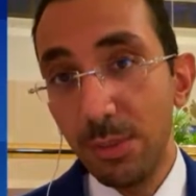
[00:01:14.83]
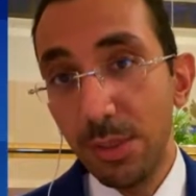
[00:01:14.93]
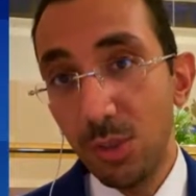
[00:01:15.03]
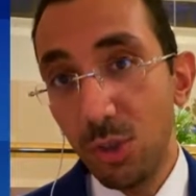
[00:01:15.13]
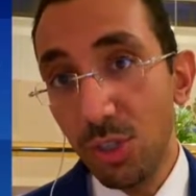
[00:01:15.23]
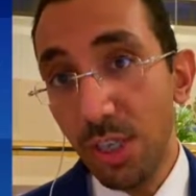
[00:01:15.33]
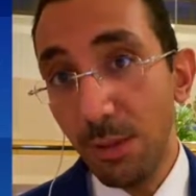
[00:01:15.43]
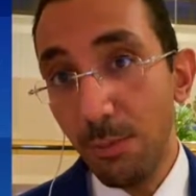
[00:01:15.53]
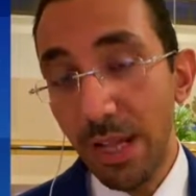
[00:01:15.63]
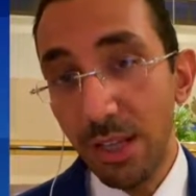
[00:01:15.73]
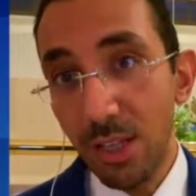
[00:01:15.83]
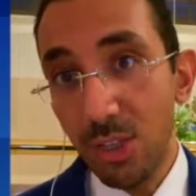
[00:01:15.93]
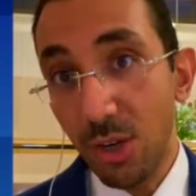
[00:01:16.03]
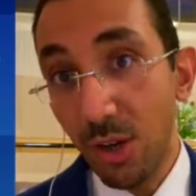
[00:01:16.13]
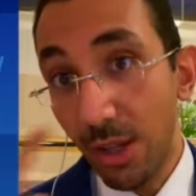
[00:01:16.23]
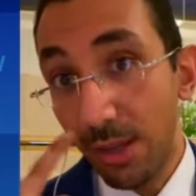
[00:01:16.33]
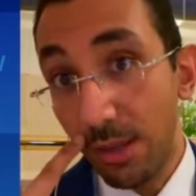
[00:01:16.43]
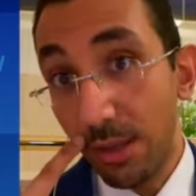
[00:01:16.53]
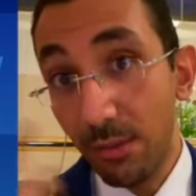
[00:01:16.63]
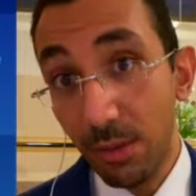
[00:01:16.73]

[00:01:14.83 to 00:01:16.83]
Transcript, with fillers: reducing dependence on